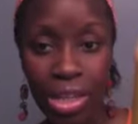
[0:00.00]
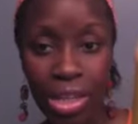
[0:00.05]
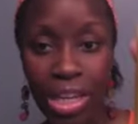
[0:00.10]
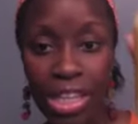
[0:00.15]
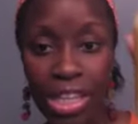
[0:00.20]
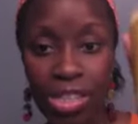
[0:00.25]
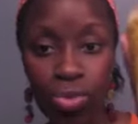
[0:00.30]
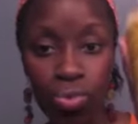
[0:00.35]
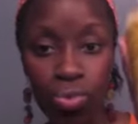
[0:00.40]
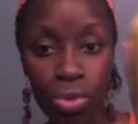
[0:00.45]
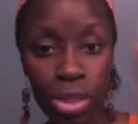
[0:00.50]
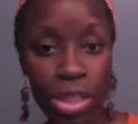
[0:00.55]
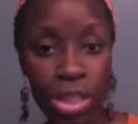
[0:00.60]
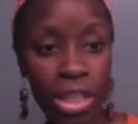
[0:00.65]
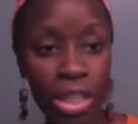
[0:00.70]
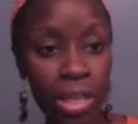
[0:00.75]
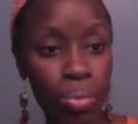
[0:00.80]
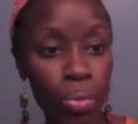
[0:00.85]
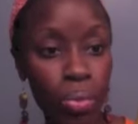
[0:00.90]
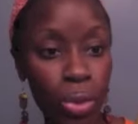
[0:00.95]
It's
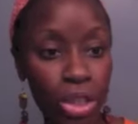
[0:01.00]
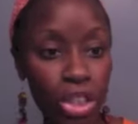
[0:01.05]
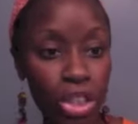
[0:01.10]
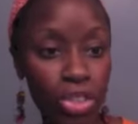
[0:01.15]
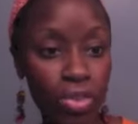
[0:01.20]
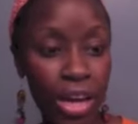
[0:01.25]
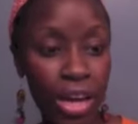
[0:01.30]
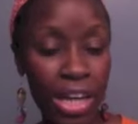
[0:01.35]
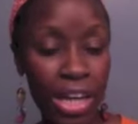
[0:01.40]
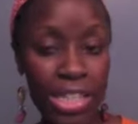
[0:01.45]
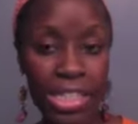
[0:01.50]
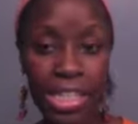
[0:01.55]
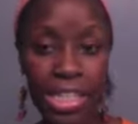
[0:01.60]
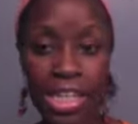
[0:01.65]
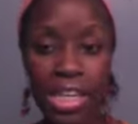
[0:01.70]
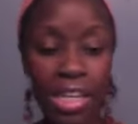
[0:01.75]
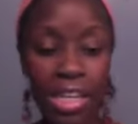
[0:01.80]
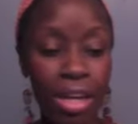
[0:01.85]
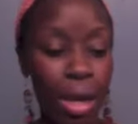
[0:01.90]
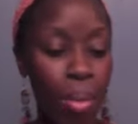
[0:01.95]
really
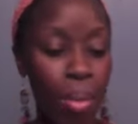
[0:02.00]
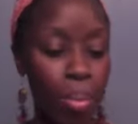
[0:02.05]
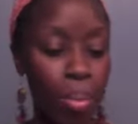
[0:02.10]
moisturizing,